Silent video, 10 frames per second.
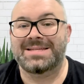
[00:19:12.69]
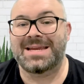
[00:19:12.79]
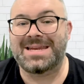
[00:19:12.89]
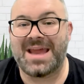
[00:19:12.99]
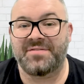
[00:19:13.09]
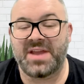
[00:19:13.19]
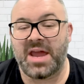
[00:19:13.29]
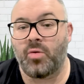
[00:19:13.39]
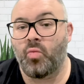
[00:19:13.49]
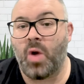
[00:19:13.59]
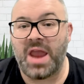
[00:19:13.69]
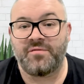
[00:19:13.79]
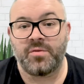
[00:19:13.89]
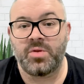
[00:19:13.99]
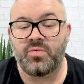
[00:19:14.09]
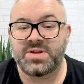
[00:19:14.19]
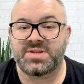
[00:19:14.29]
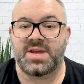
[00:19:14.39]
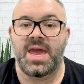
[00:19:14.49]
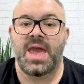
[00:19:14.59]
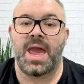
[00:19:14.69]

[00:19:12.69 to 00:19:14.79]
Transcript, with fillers: to navigate away from the risk